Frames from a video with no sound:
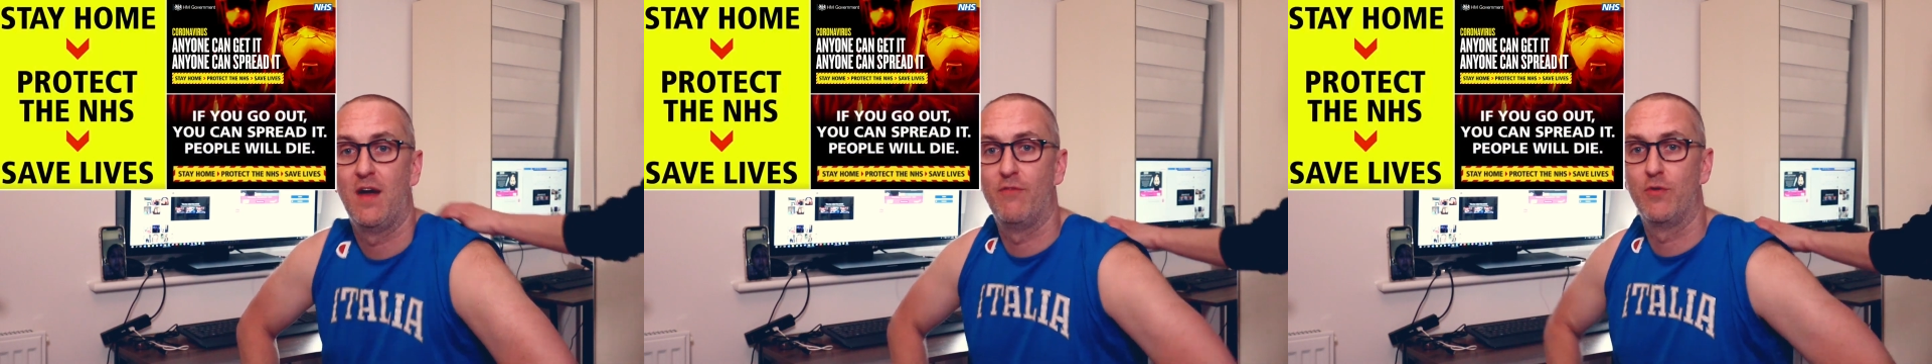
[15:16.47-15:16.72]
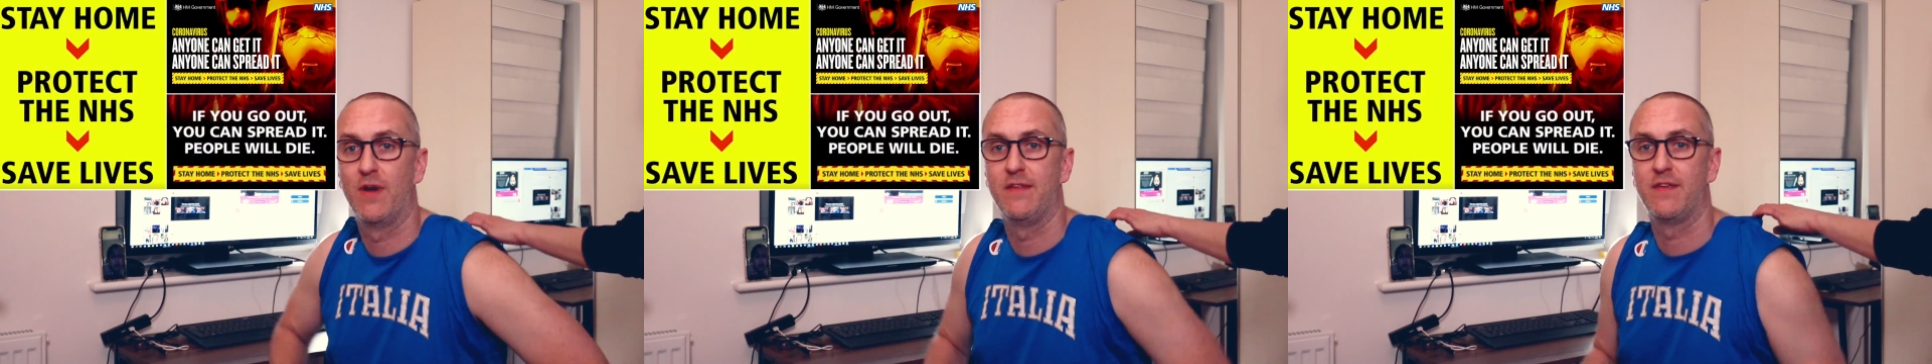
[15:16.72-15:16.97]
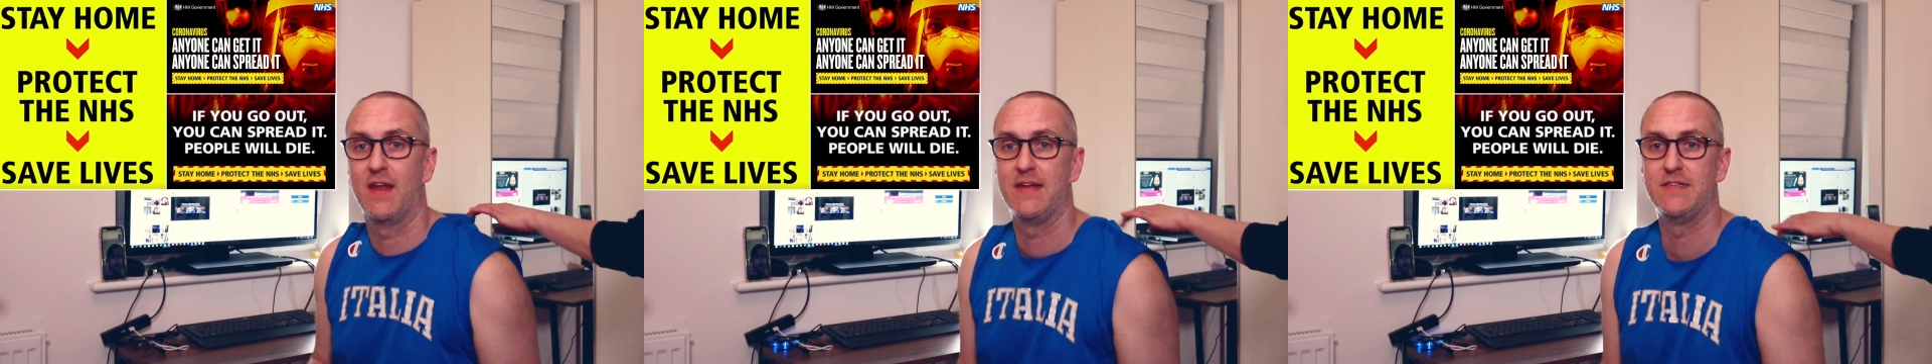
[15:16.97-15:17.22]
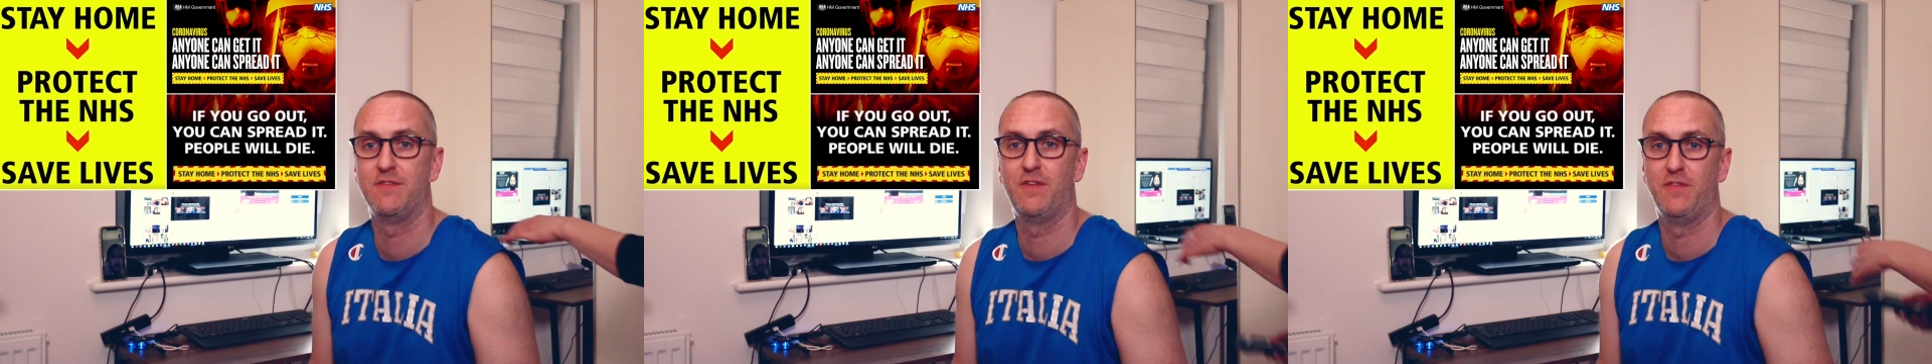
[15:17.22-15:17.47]
I've already
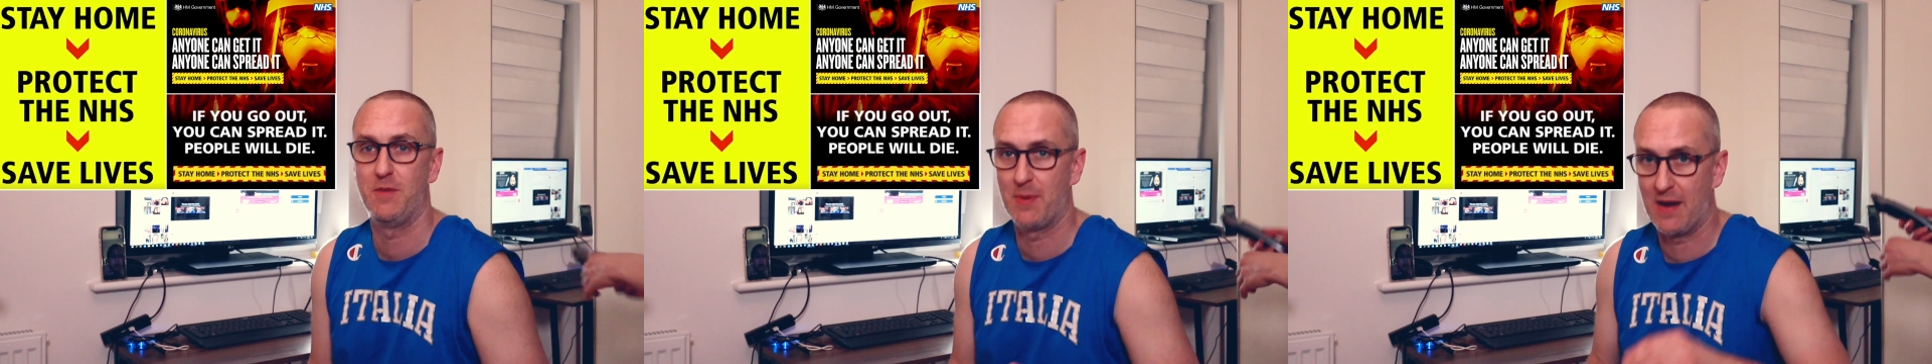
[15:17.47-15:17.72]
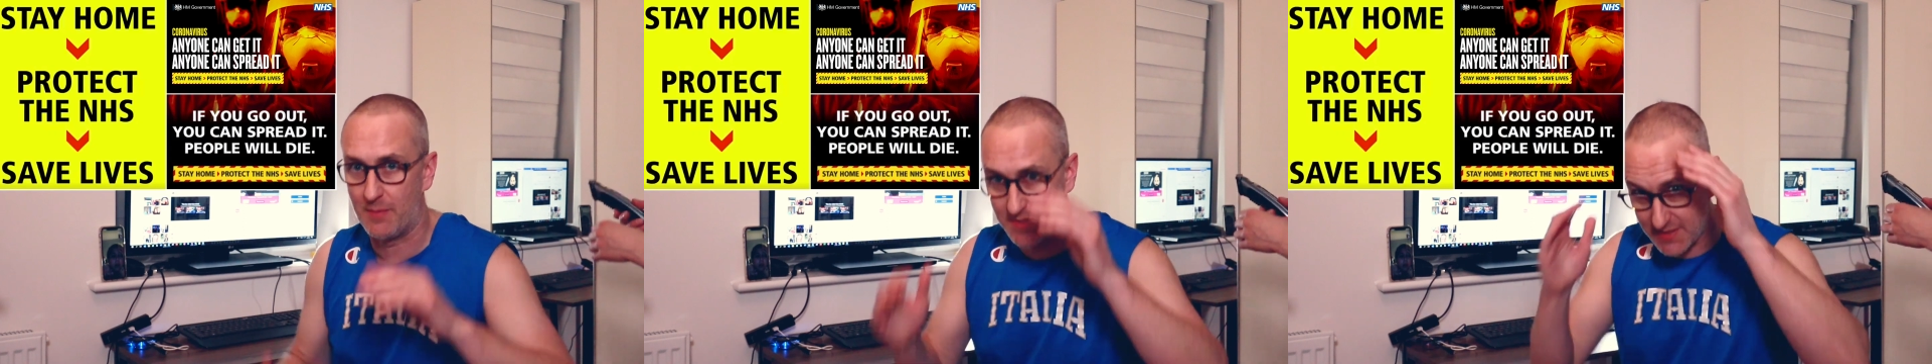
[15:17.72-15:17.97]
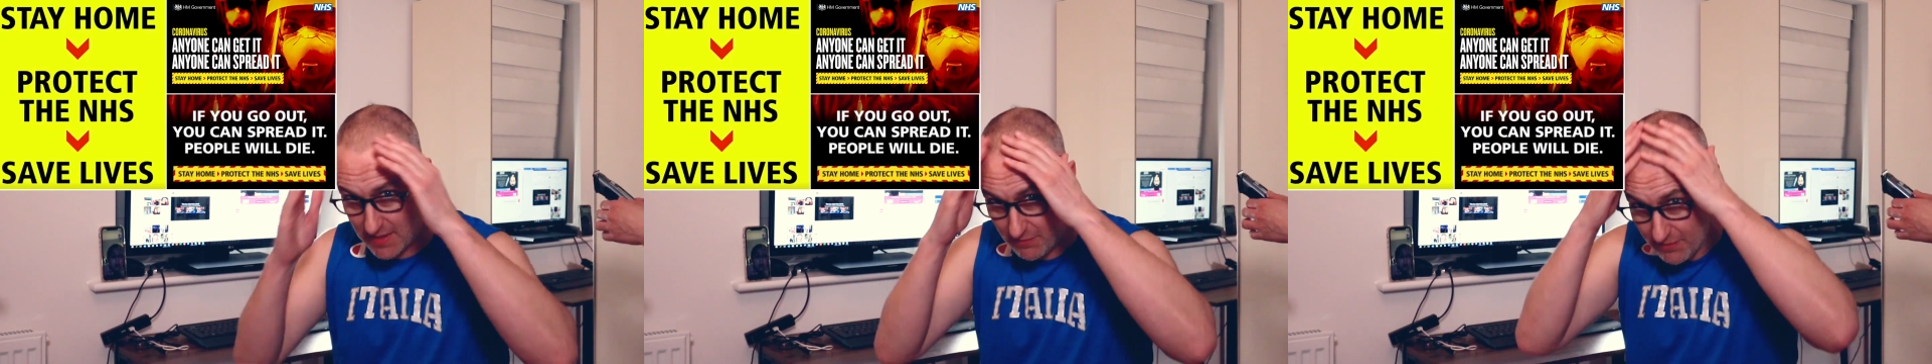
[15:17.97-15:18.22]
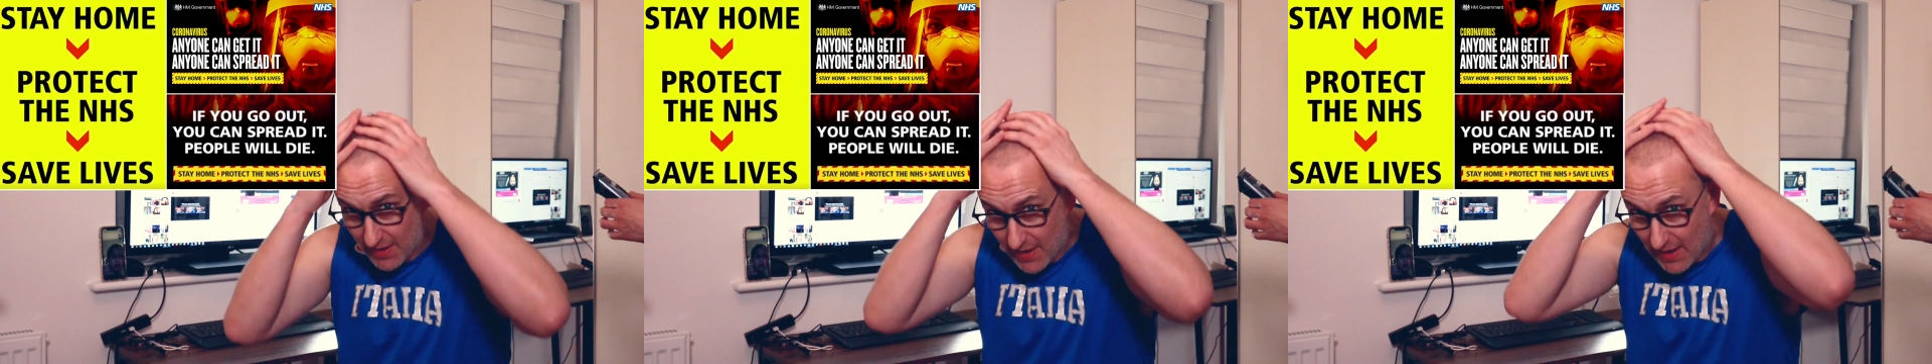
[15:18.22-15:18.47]
donated fifty pounds
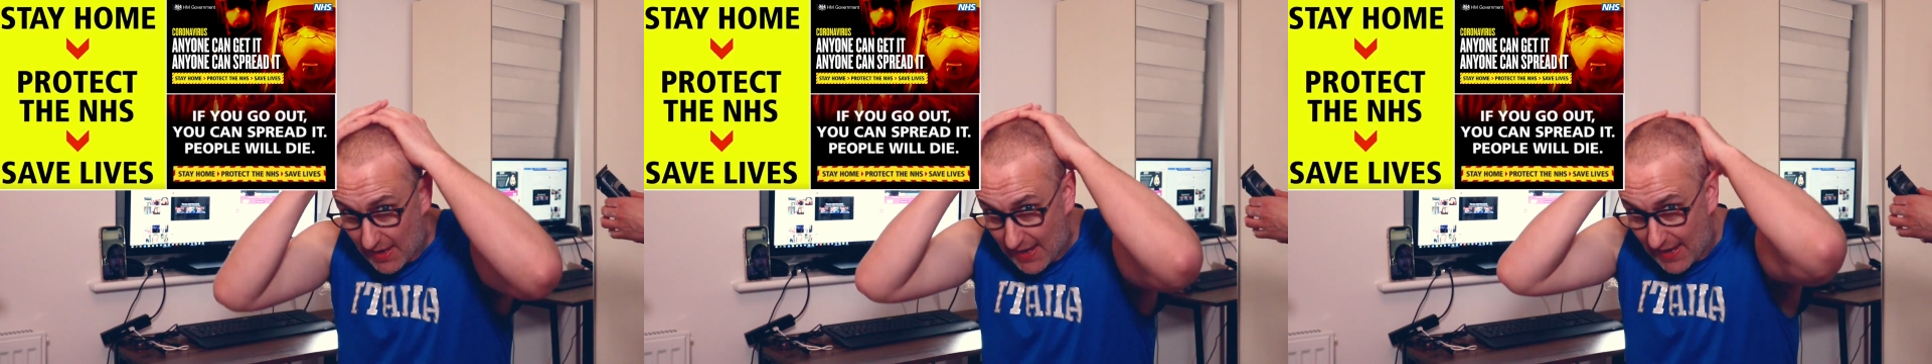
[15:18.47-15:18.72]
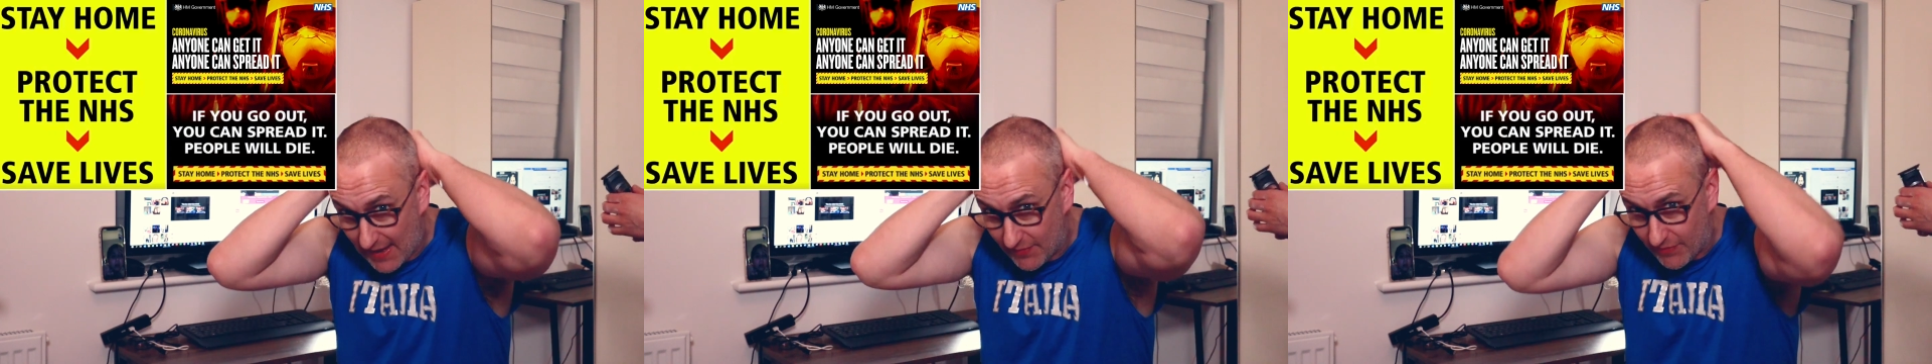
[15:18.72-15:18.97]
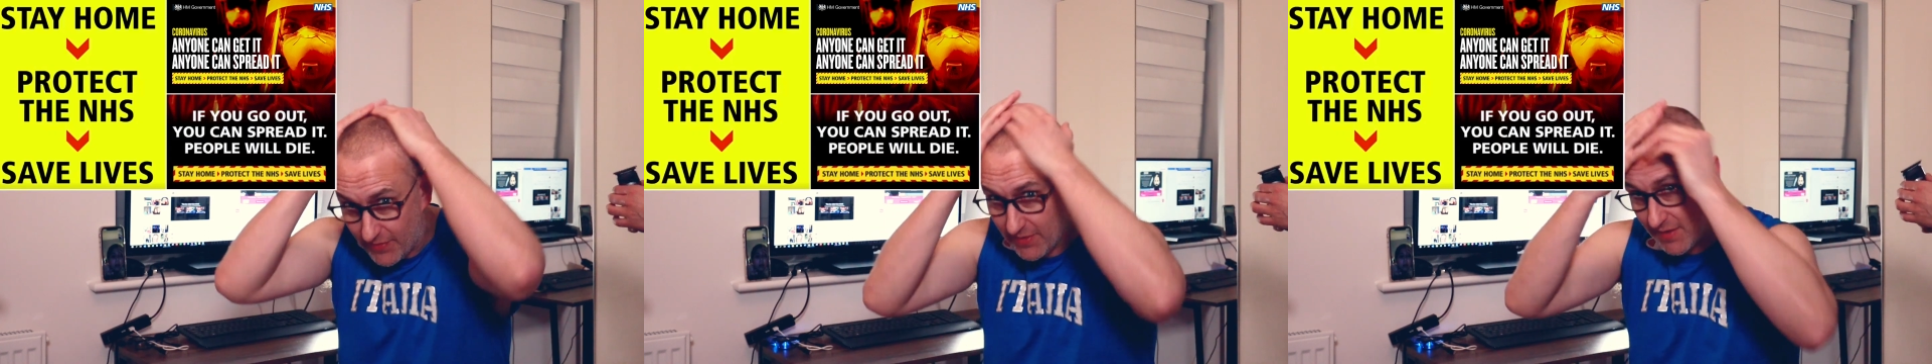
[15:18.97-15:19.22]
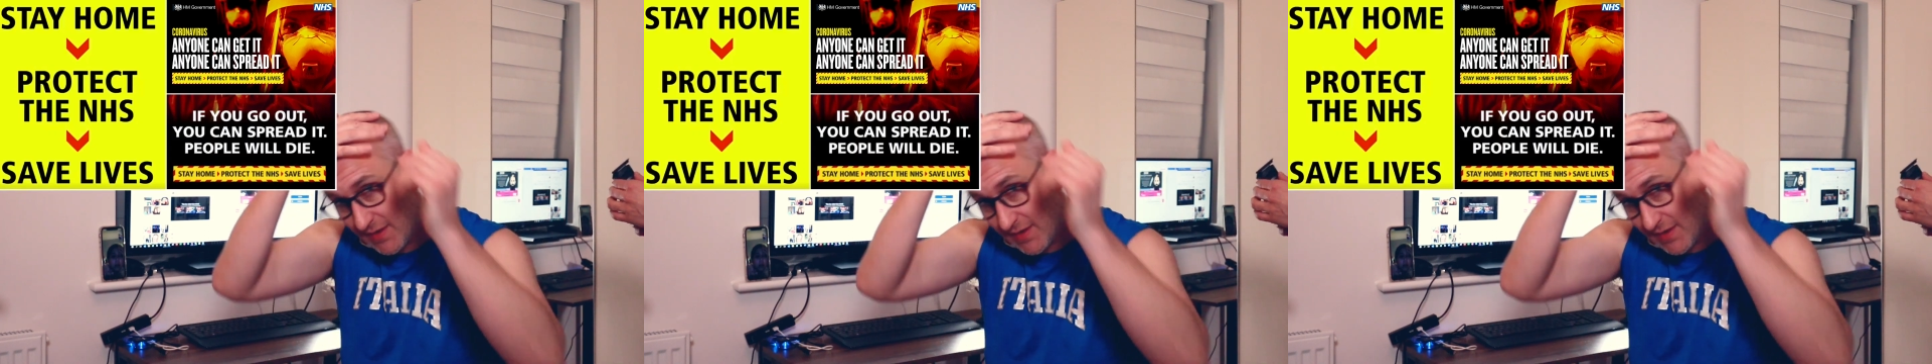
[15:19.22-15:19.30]
myself, and